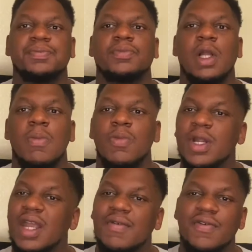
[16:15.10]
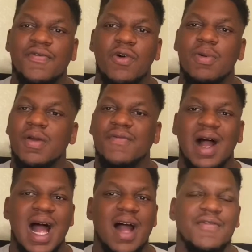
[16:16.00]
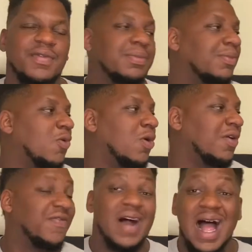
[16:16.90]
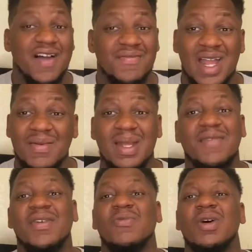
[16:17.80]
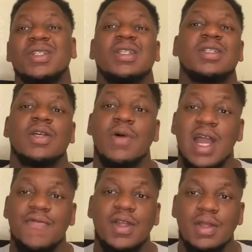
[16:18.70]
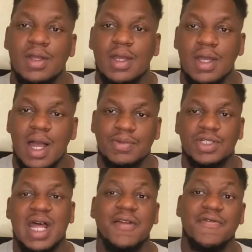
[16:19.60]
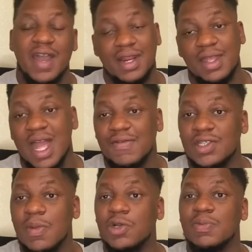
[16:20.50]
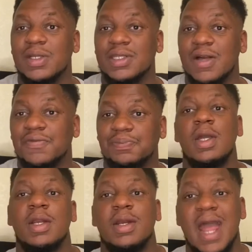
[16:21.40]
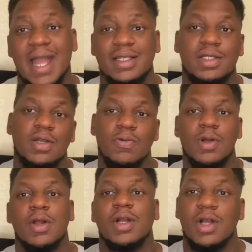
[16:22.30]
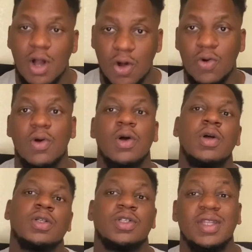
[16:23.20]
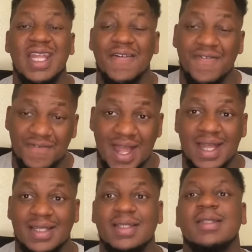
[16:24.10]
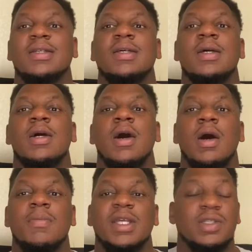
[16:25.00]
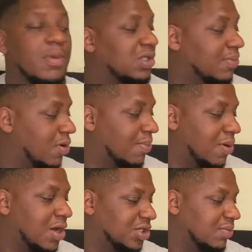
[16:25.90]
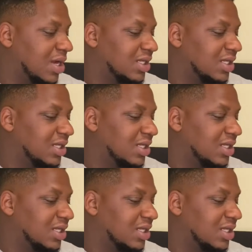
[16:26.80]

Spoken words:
I would give it a 4.5 or a 5 maybe if it wasn't so heavy. I'm just not a fan of the heavy smokes myself. Next, we're going to go to the effects. That's the most important part to me.